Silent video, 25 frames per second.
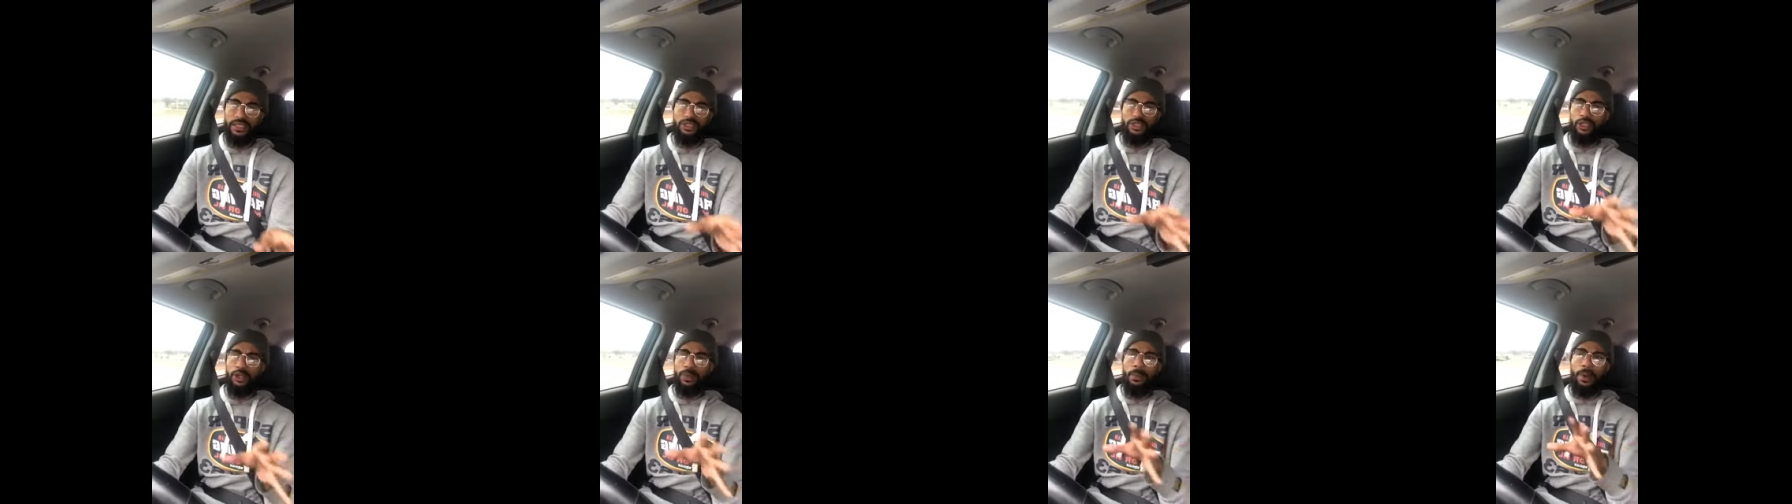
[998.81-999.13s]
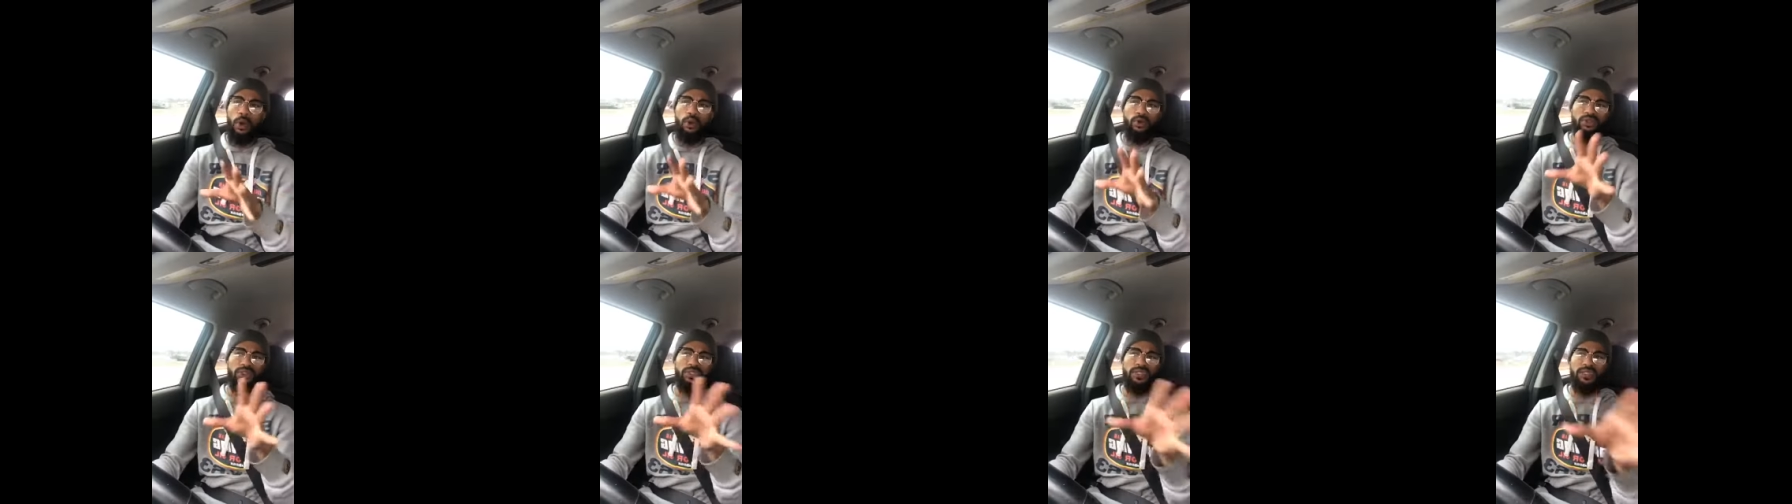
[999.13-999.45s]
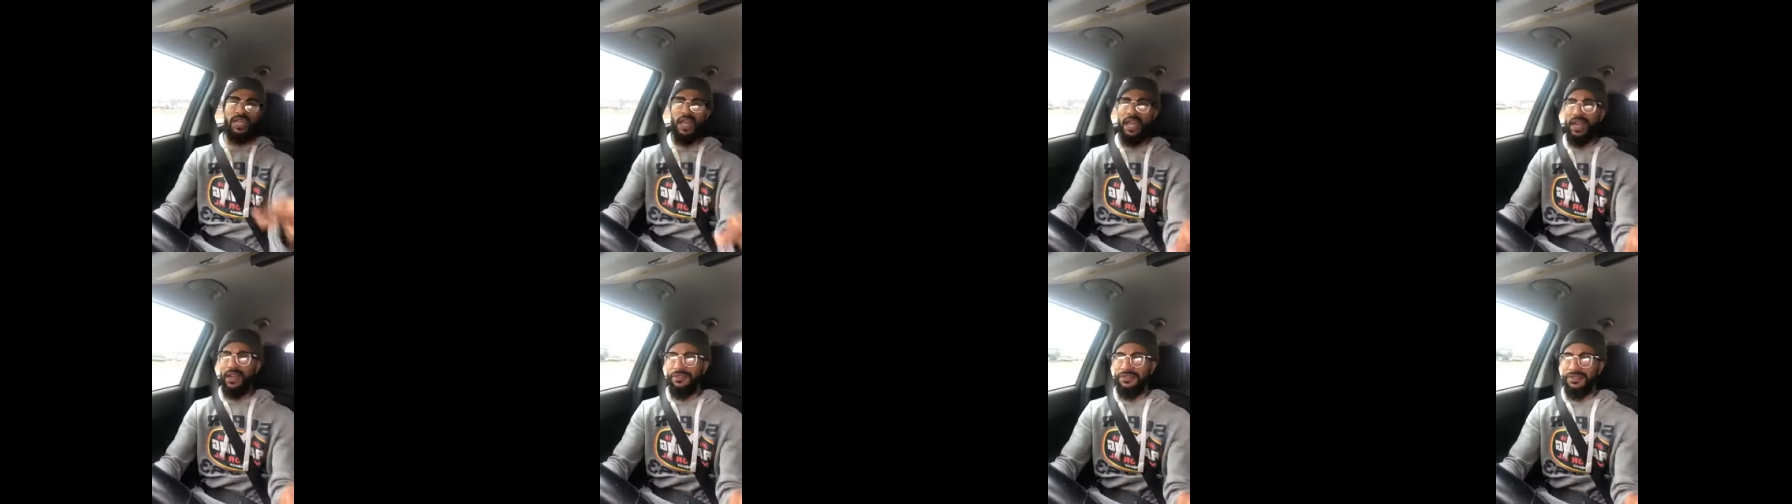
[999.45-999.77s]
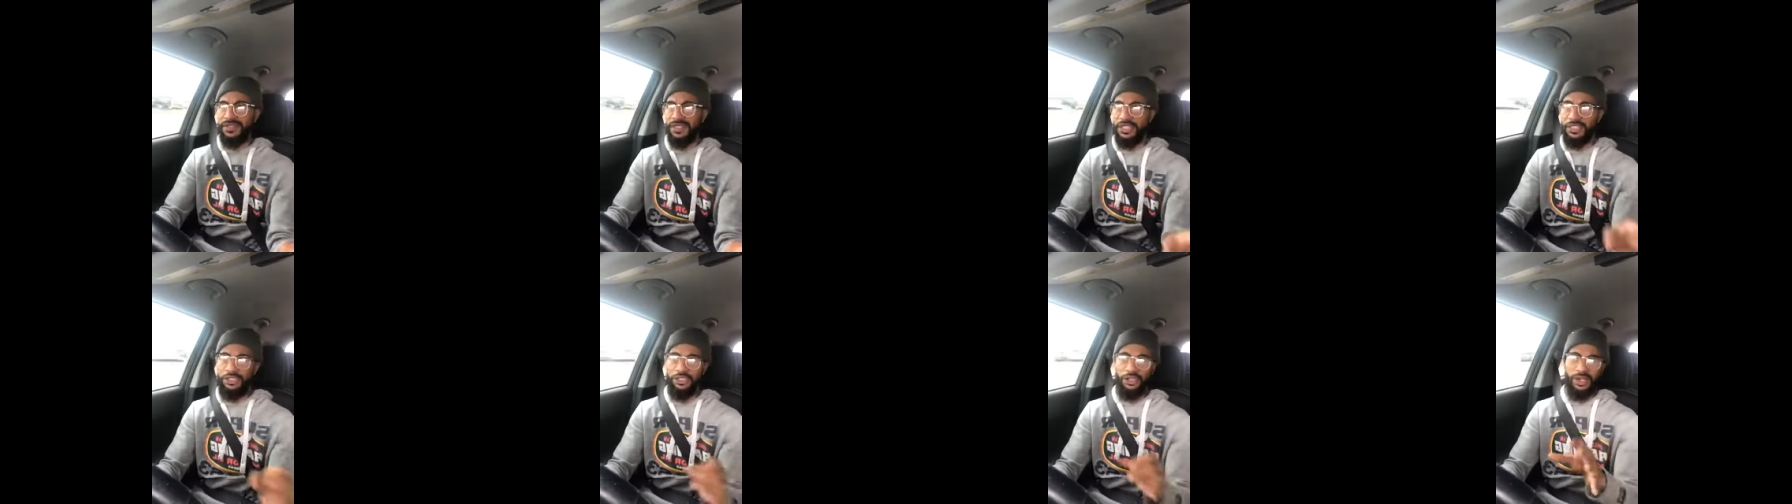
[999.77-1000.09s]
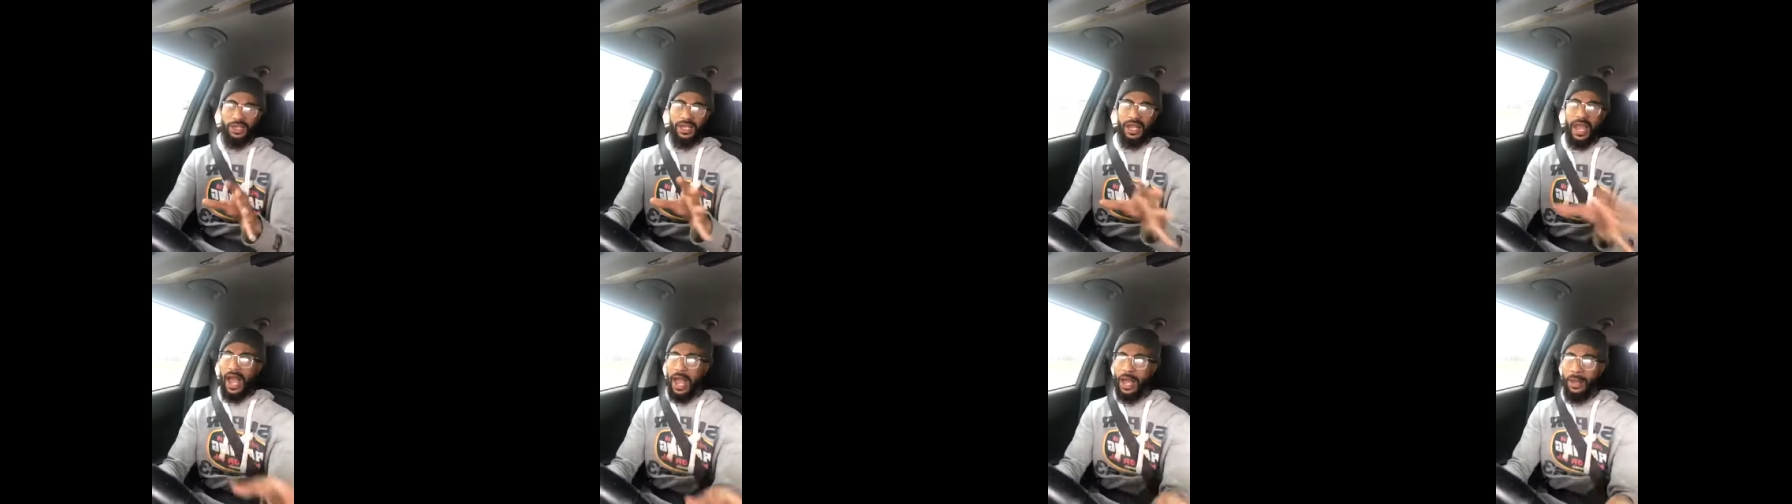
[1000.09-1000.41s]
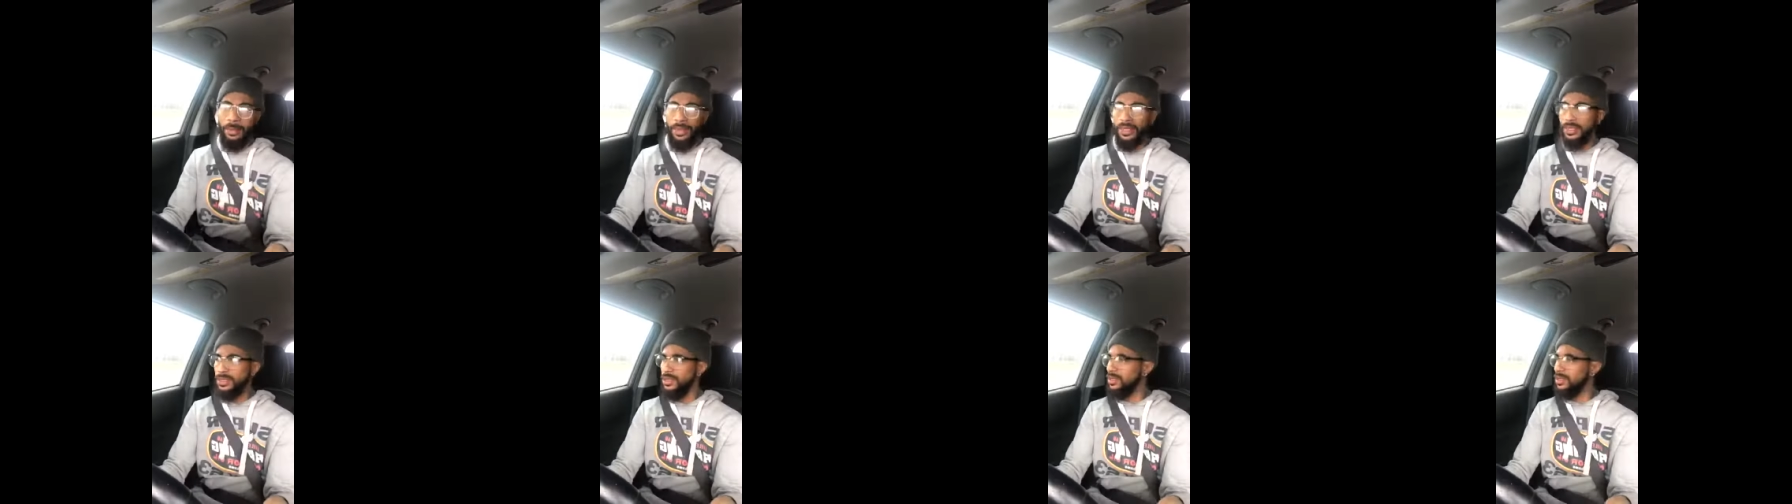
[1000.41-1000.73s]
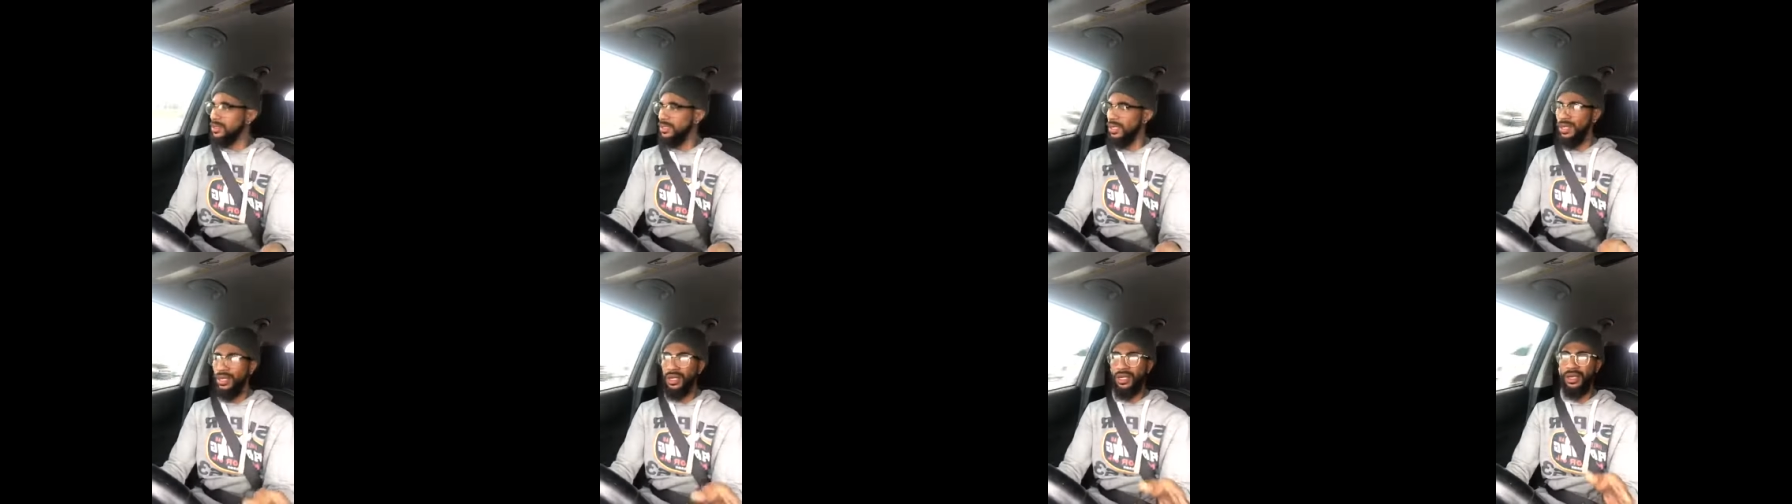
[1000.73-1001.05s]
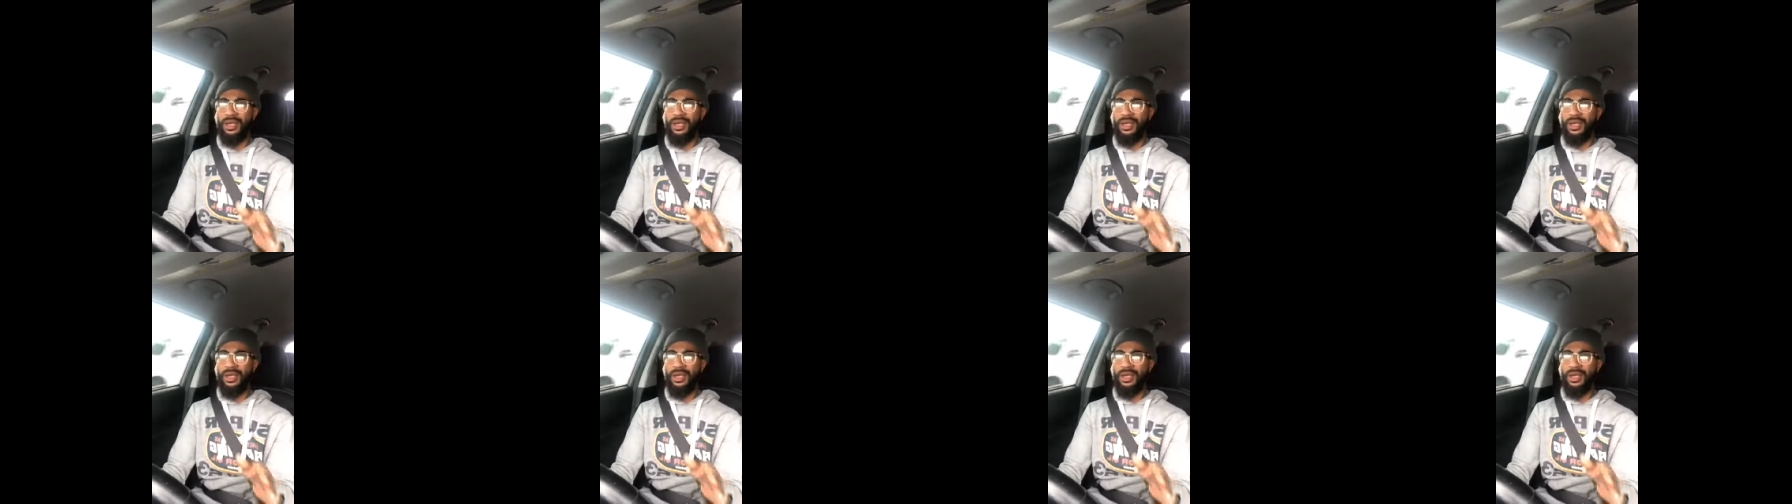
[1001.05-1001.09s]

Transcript: and your Mos Defs and your commons.